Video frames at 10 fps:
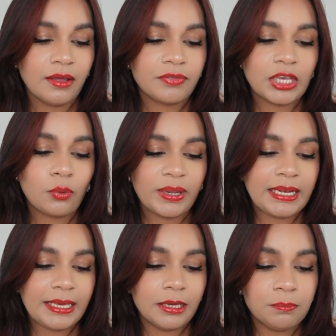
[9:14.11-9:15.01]
They
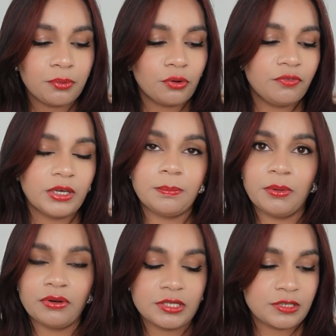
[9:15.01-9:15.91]
quickly improve the
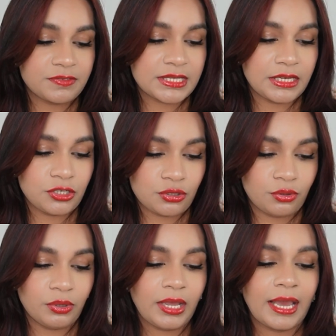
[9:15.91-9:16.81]
appearance of skin
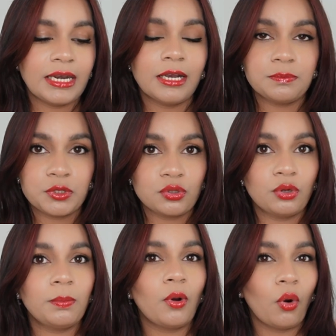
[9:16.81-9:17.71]
tone and
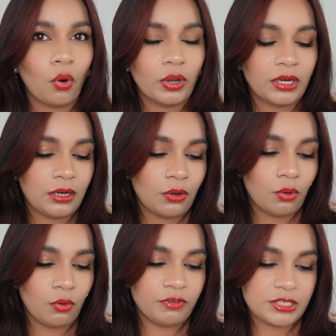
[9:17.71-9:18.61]
absorb oil
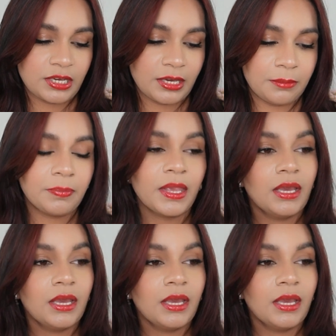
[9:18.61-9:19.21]
over time.